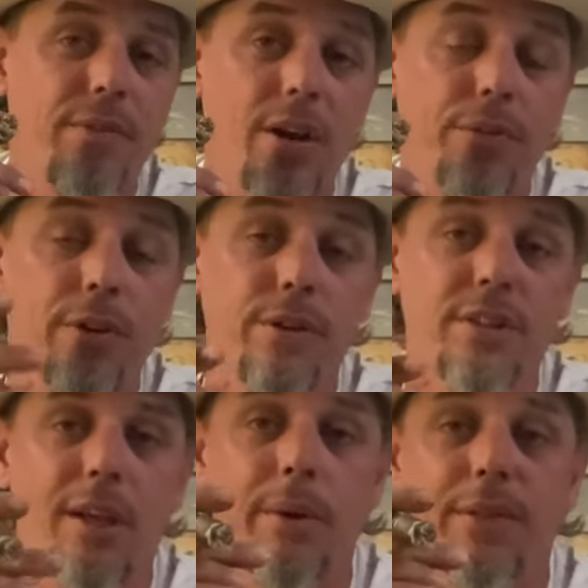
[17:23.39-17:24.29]
final third and
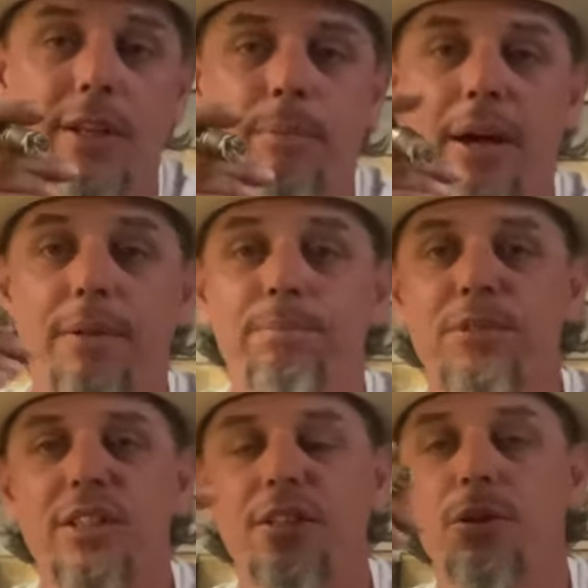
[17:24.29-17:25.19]
tell you what I think about it.
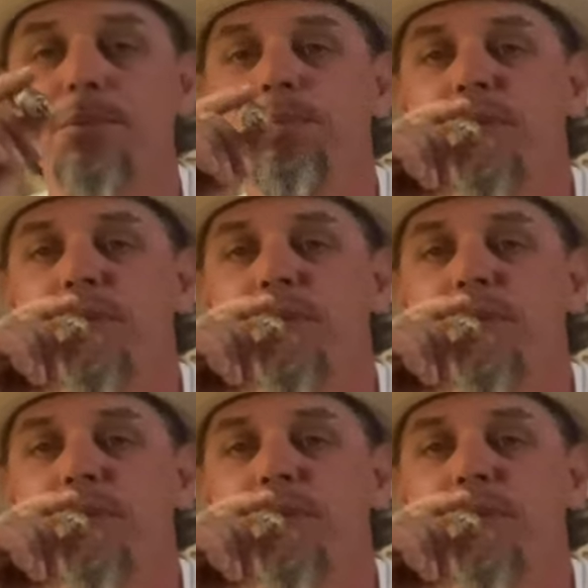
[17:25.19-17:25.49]
Stay tuned.